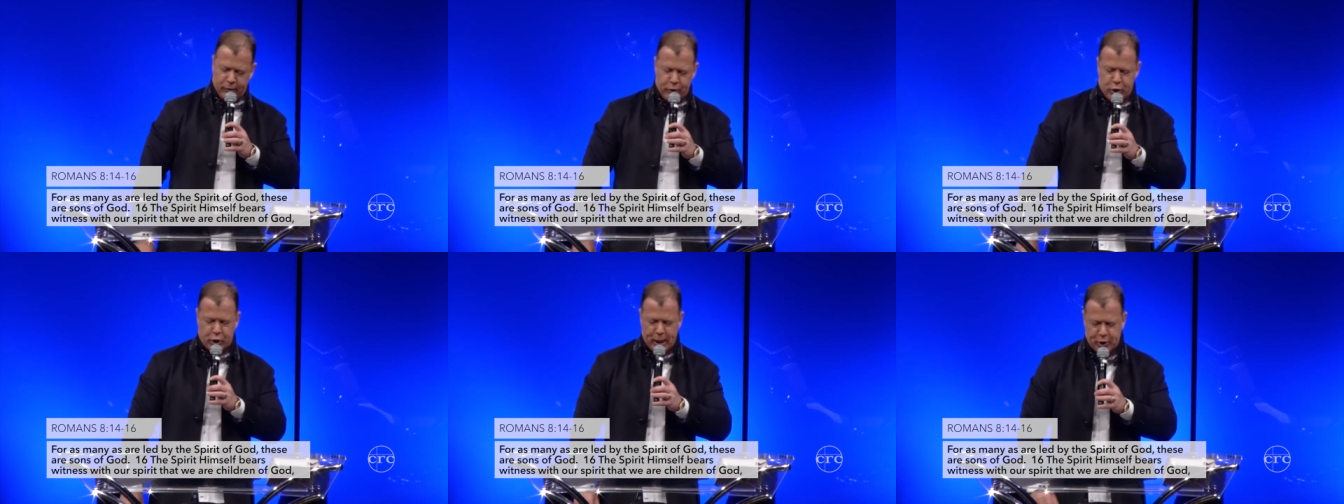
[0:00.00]

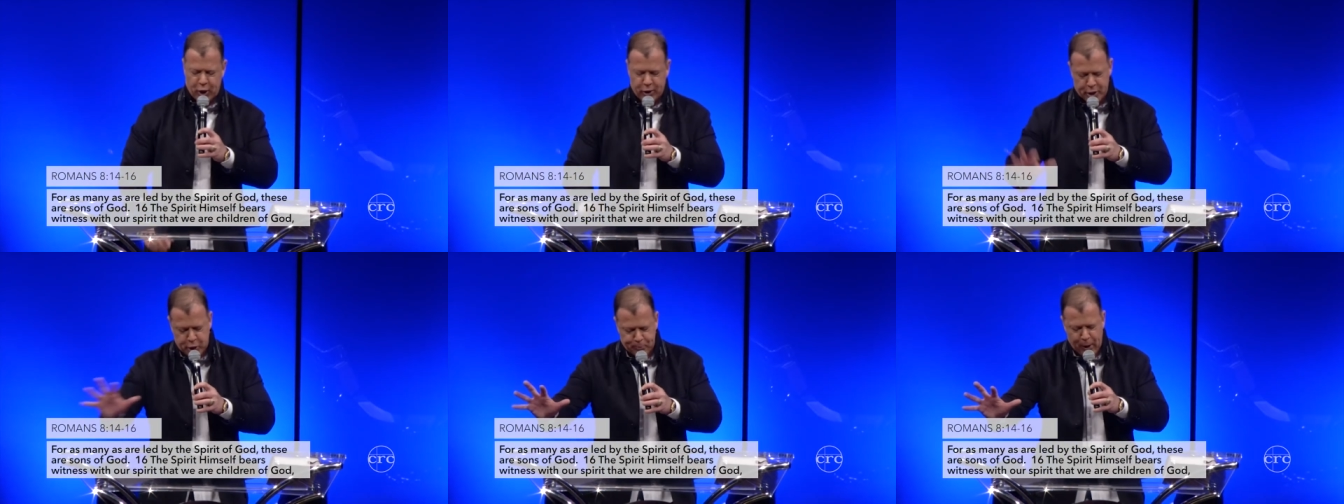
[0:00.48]
Verse 16,
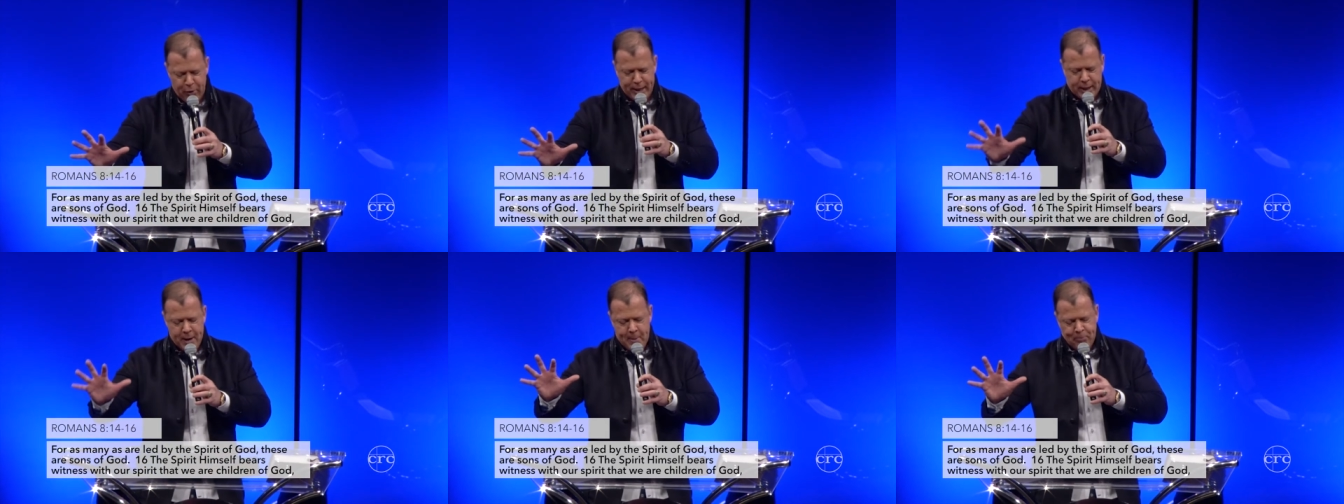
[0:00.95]
the Spirit
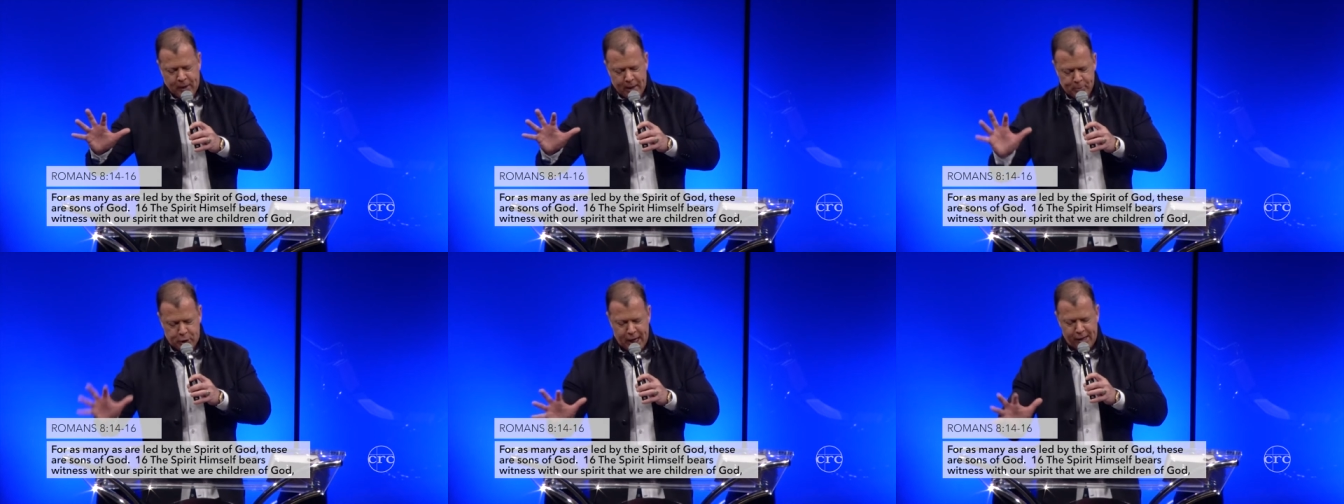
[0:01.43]

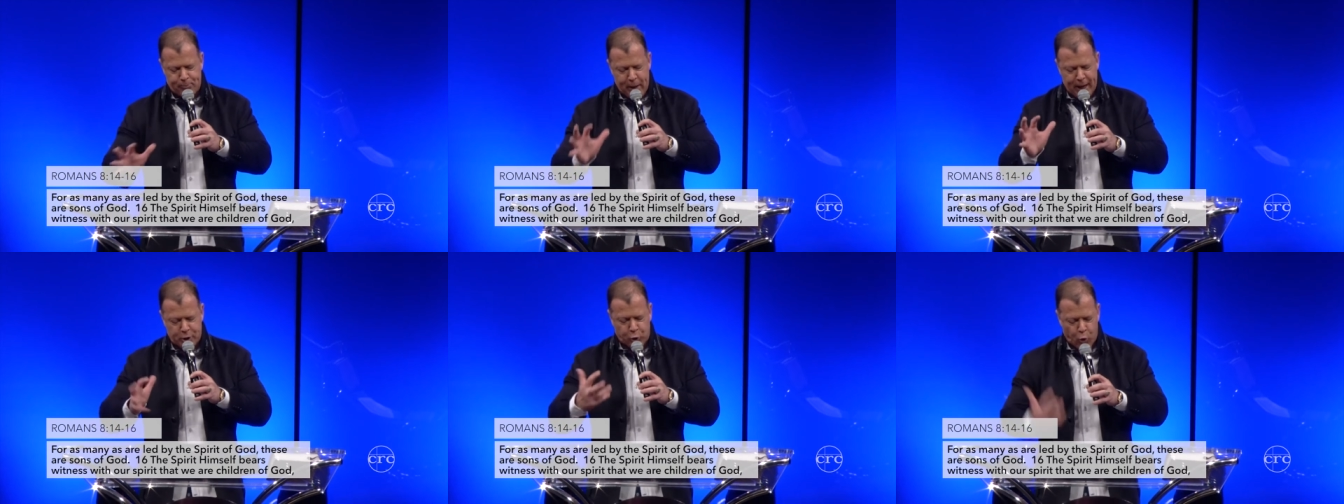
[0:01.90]
Himself
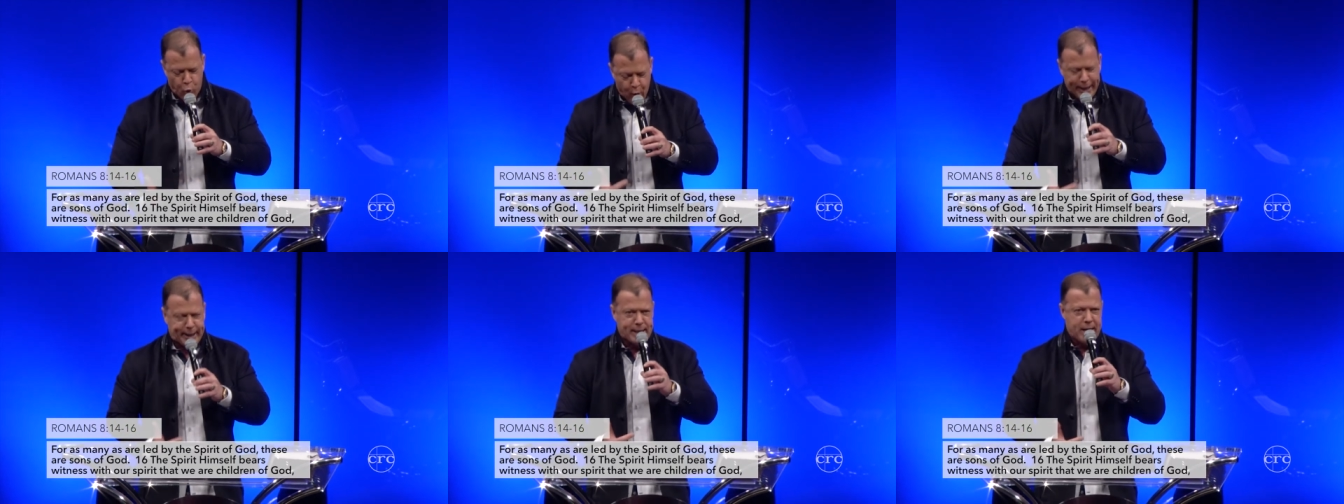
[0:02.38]
bears
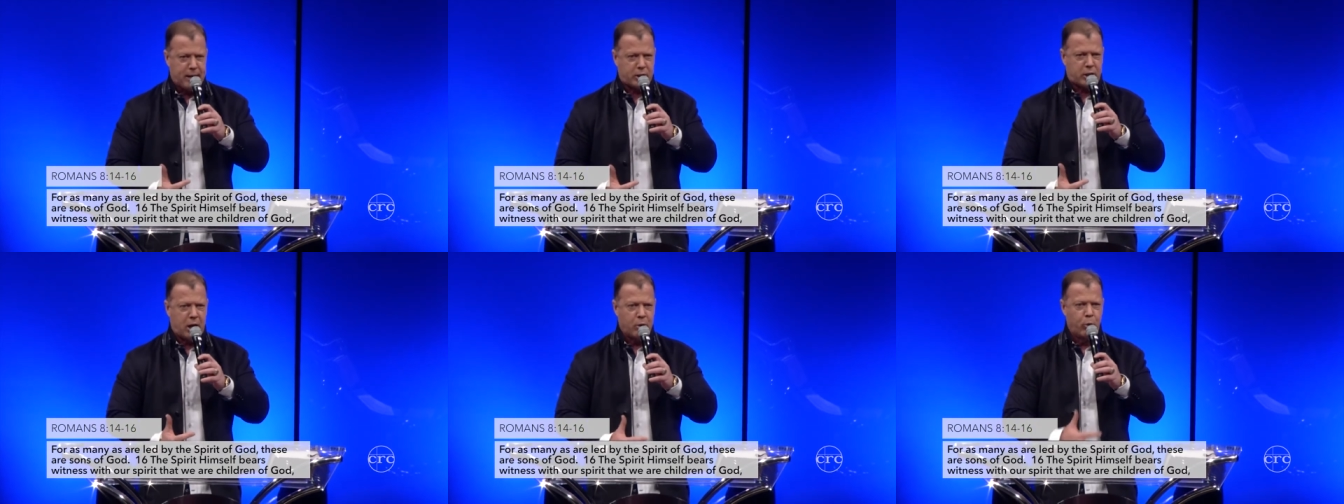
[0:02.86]

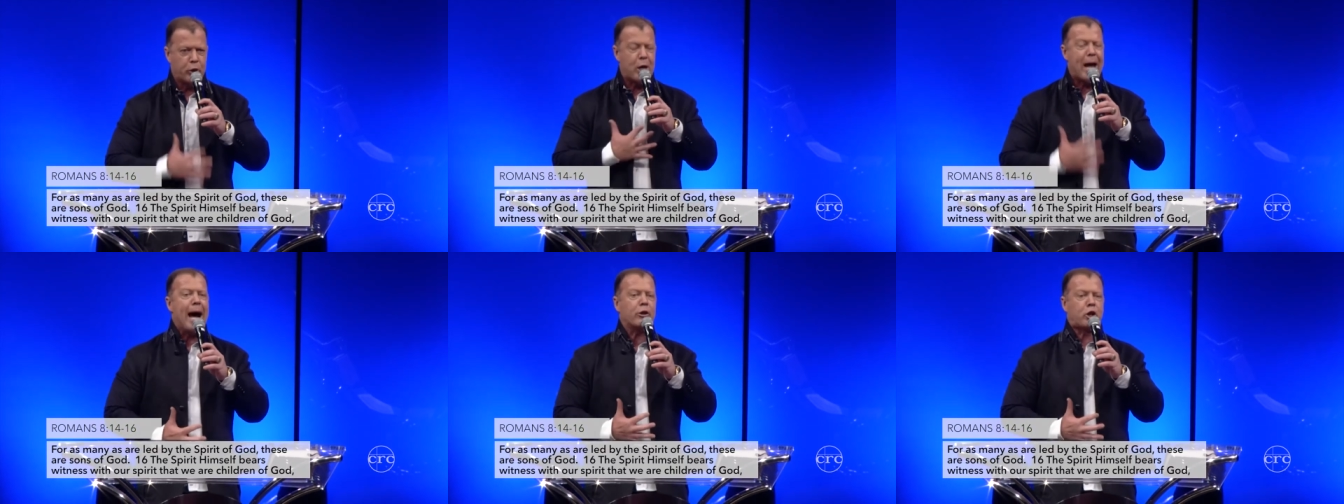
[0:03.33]
witness
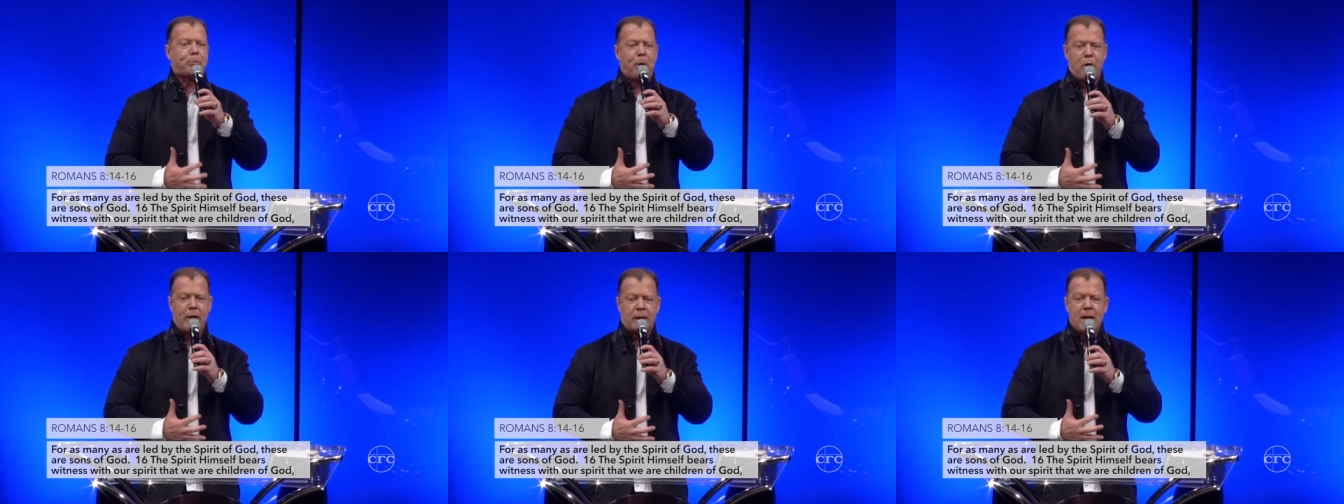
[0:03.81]
with our
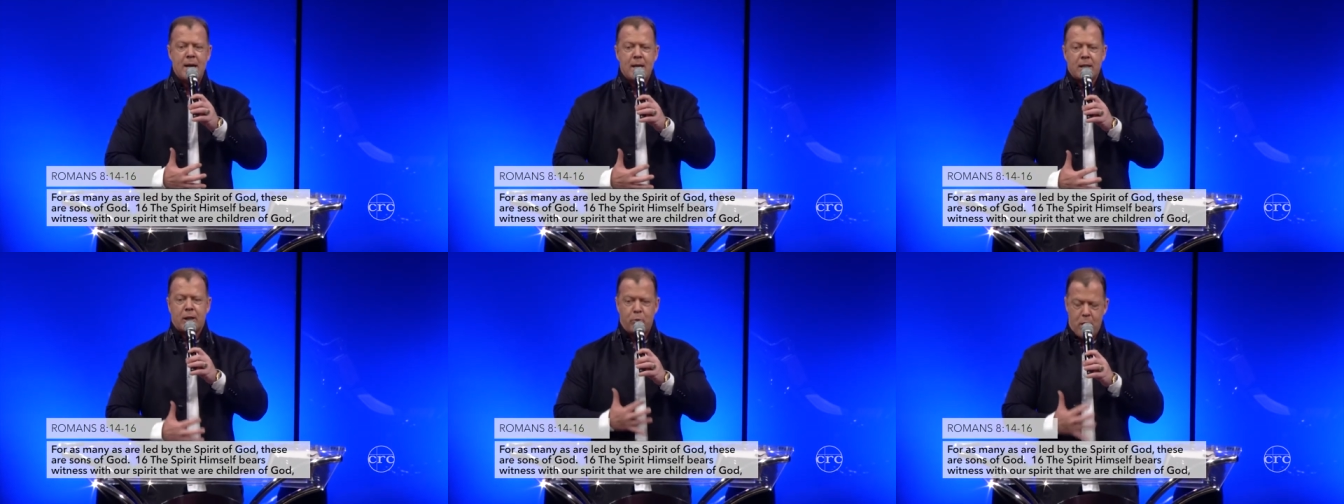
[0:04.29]
spirit
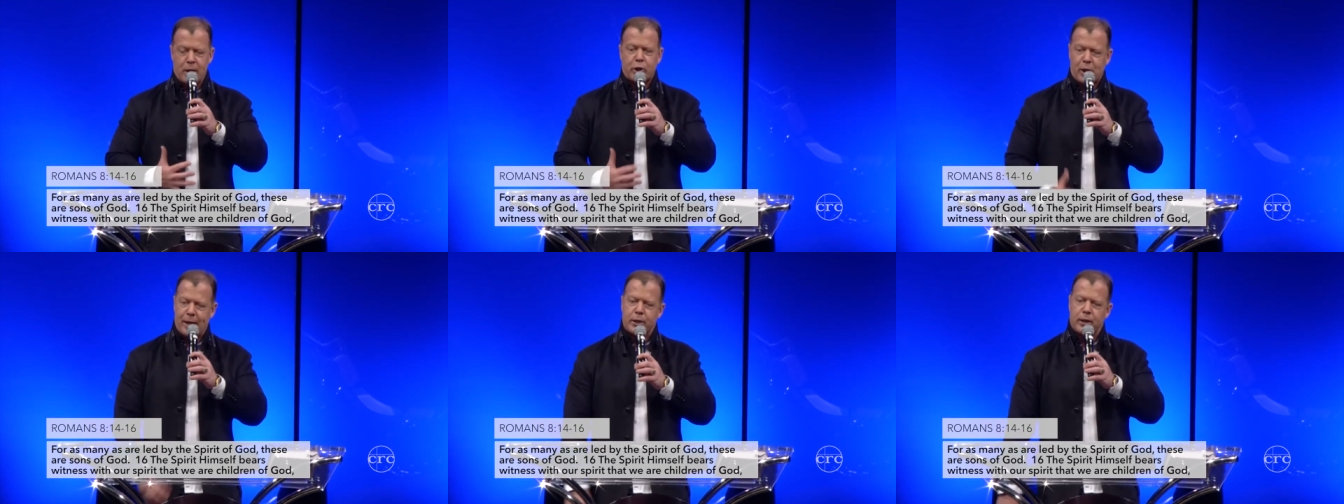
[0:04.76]
that we are
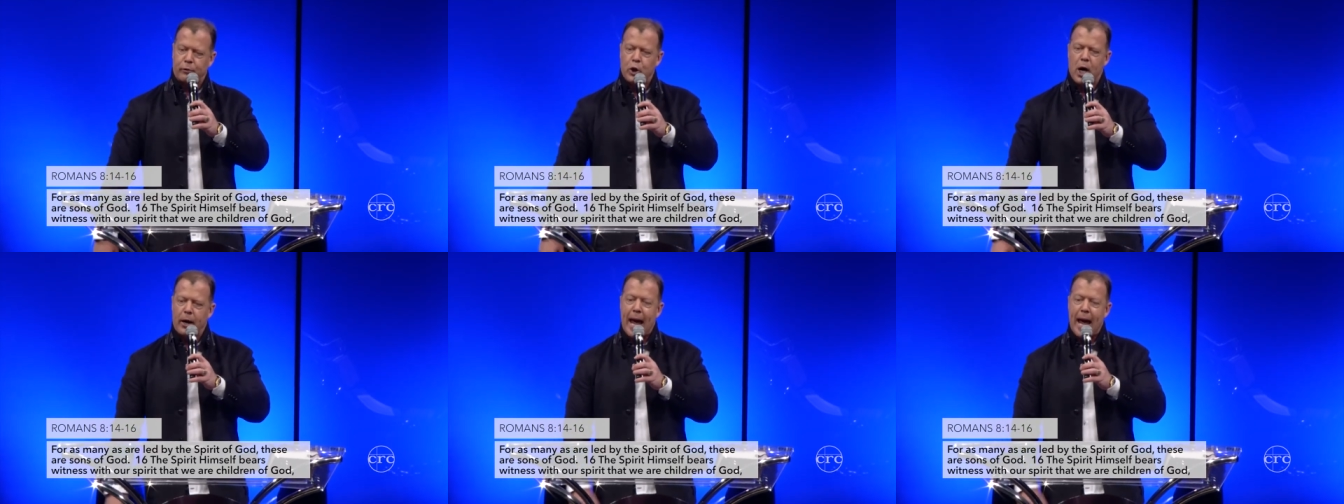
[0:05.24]
sons of God.